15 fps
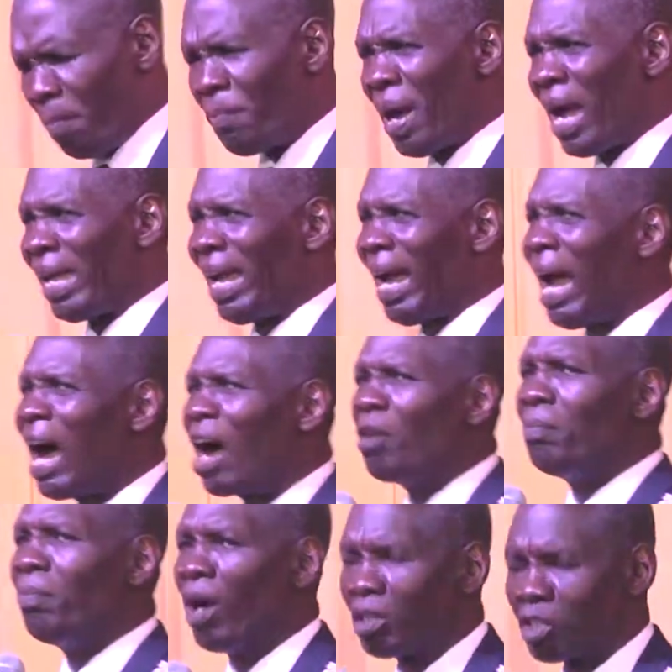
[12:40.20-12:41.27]
by
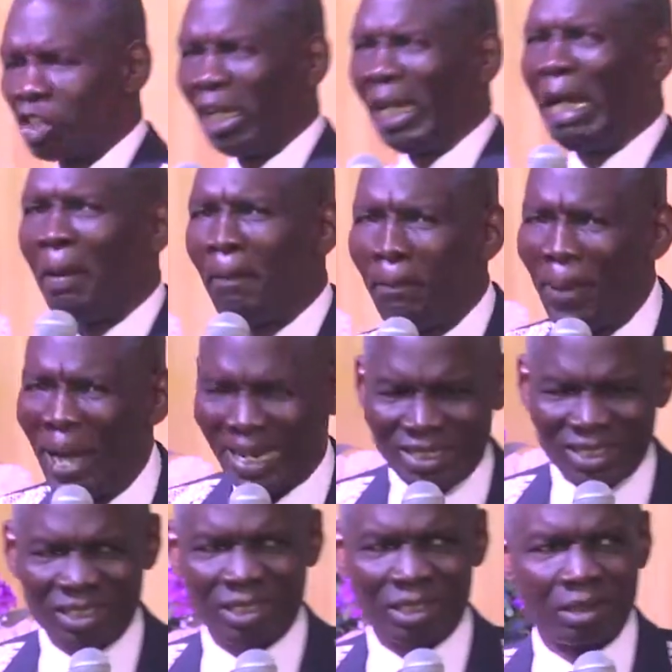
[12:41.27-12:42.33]
how much
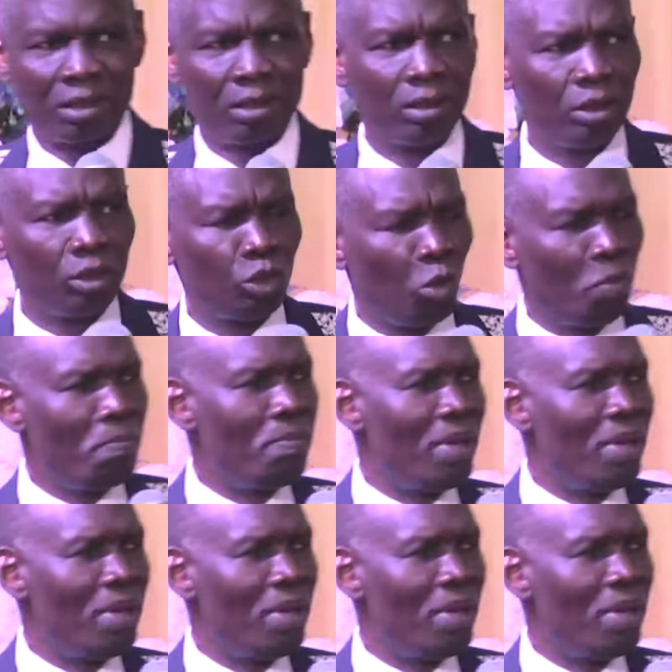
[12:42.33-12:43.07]
impact you